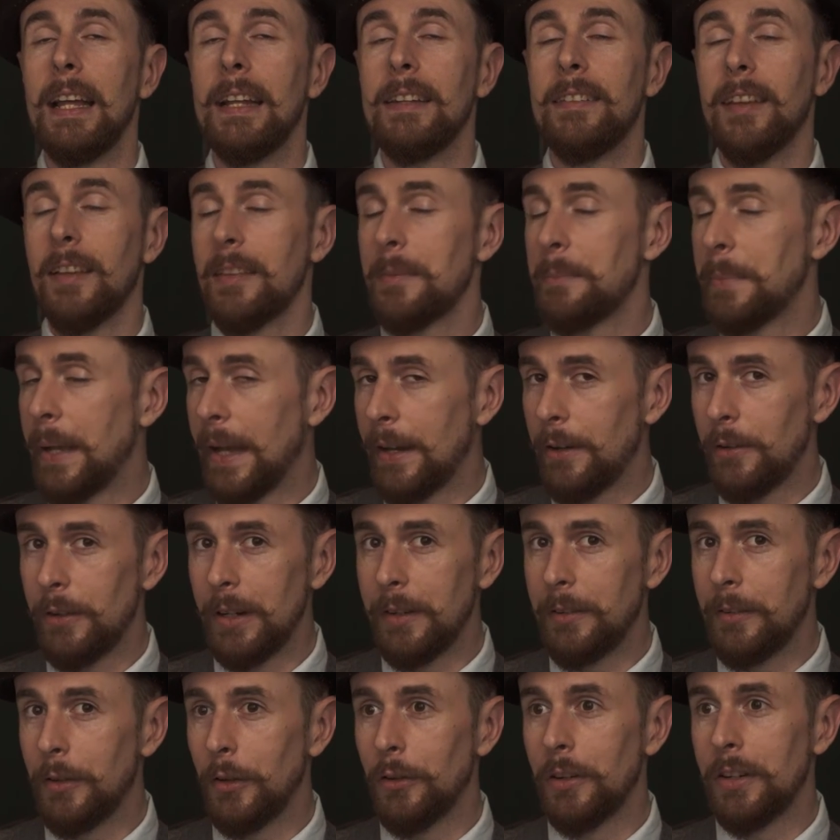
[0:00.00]
Doesn't matter
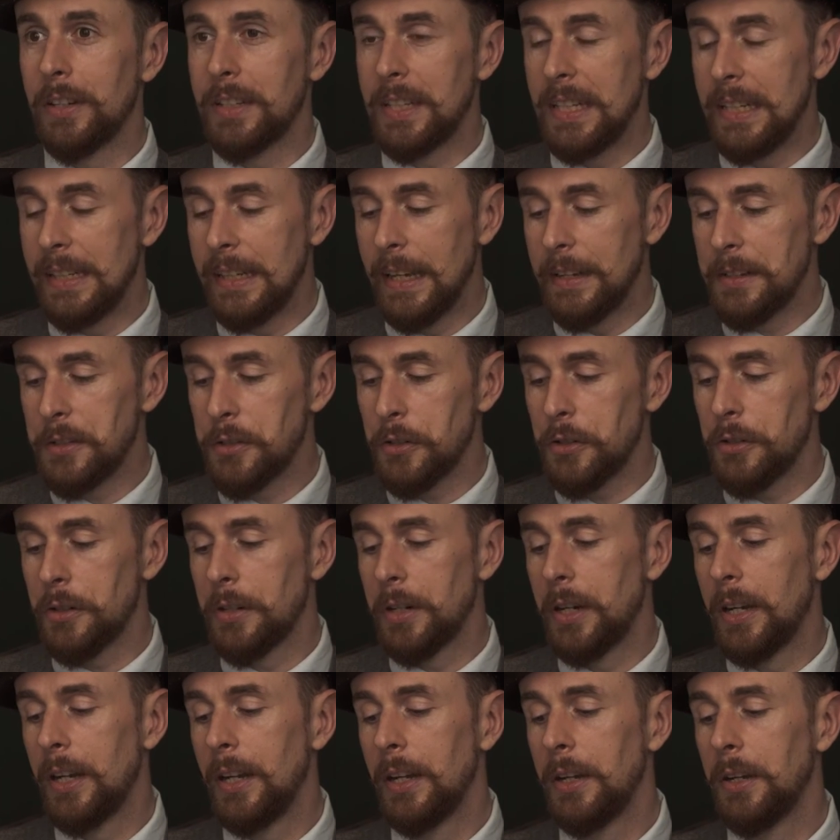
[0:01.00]
if you're a
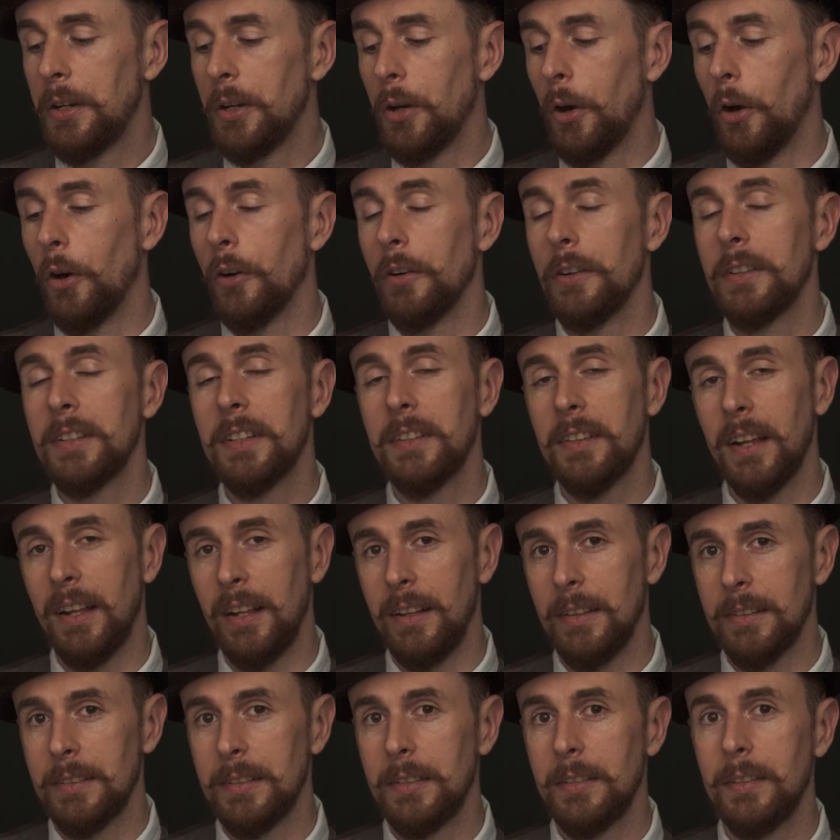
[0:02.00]
teenager or an
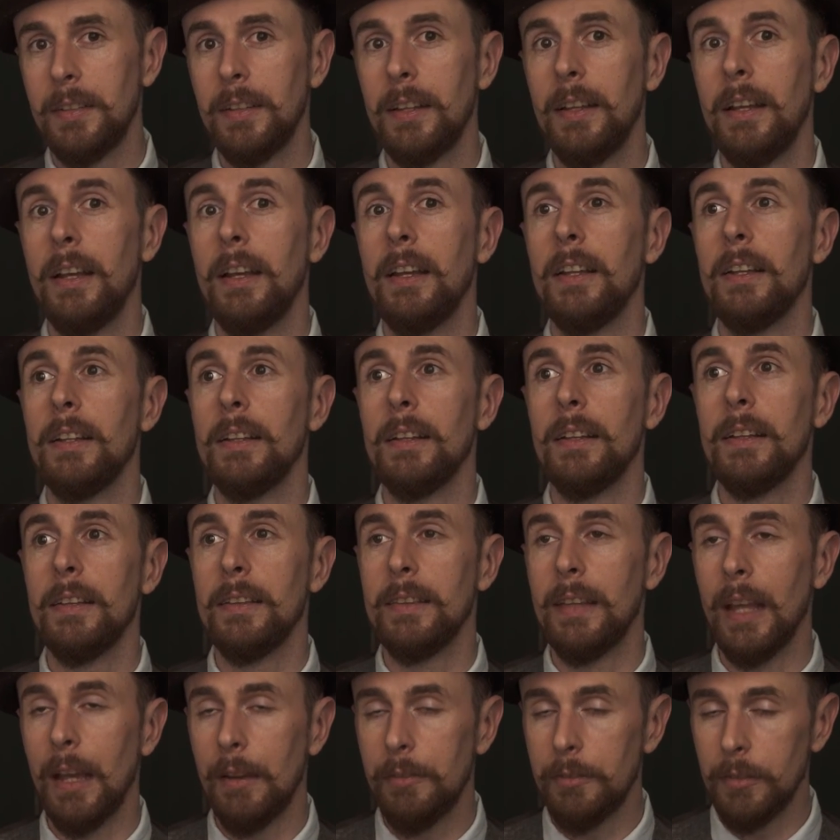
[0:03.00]
adult.
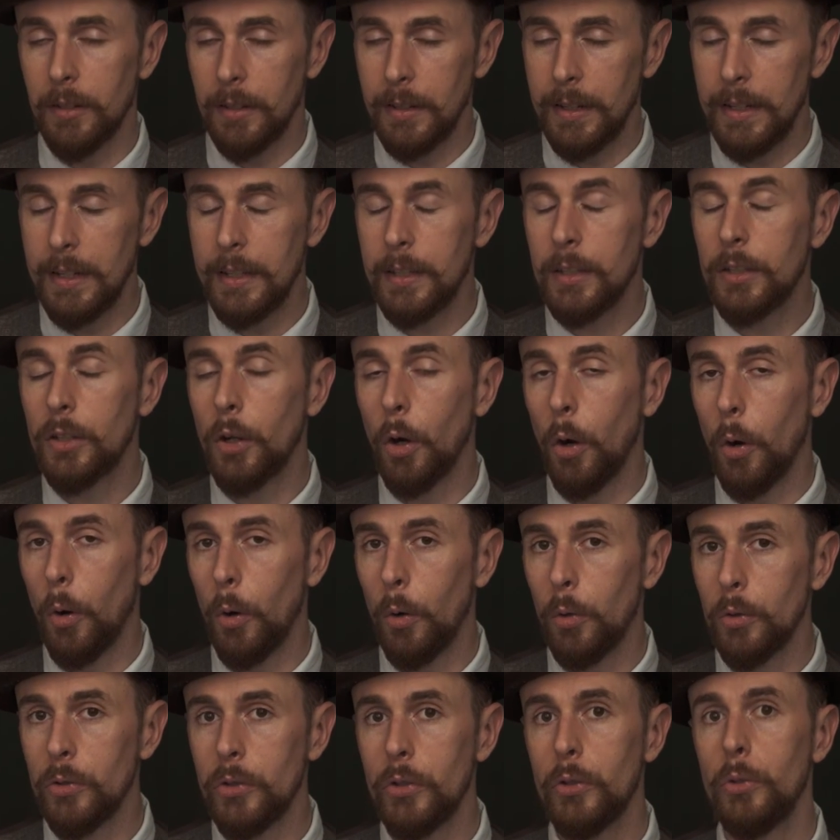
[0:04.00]
Definitely
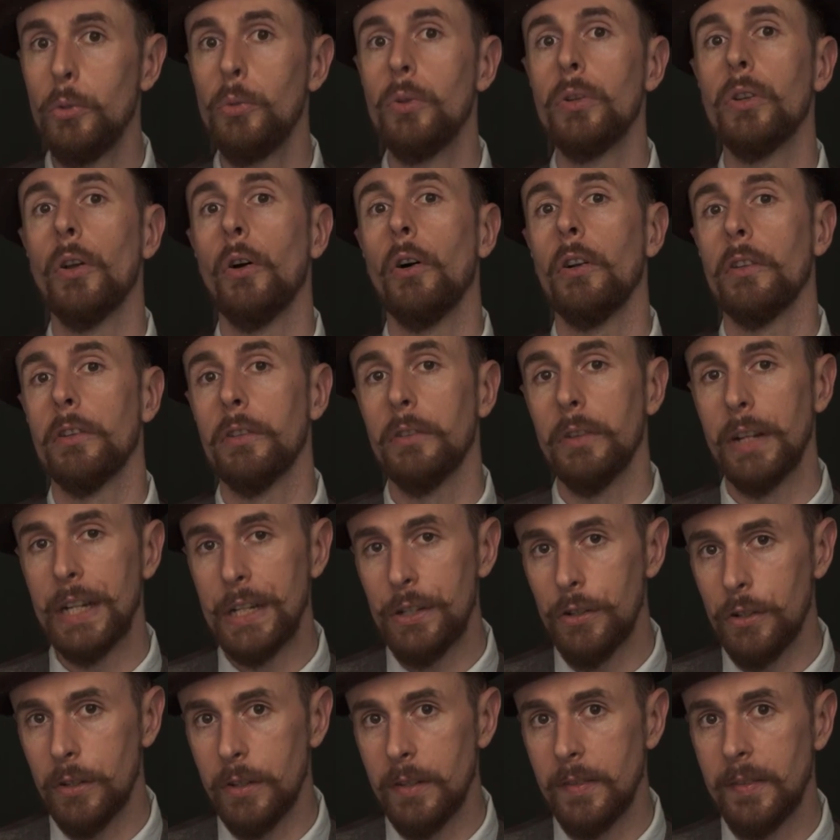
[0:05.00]
go to an
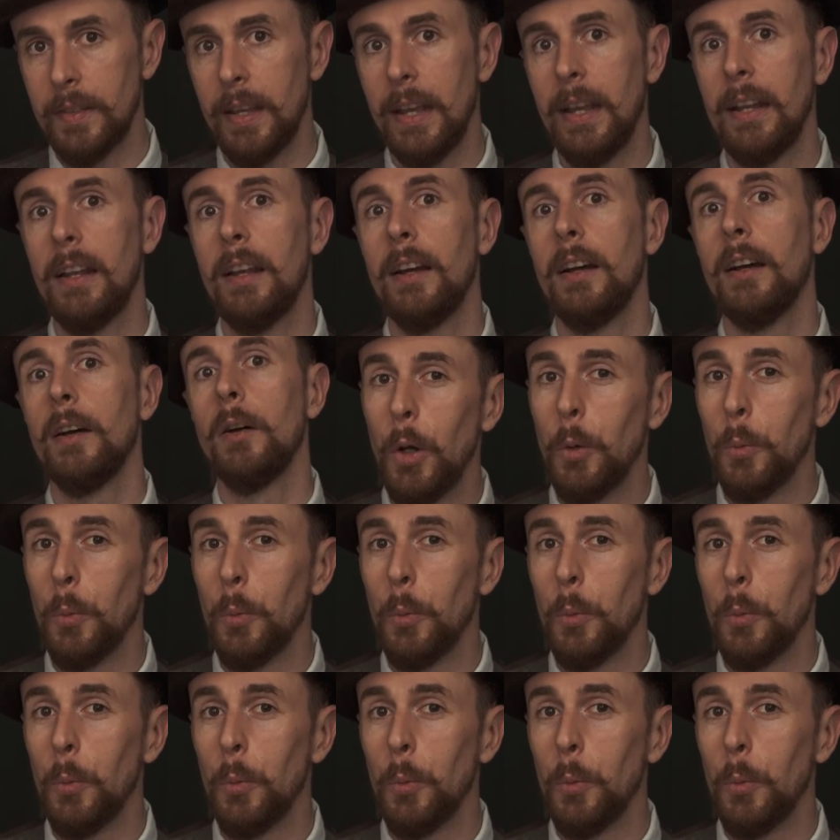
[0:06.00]
alterations tailor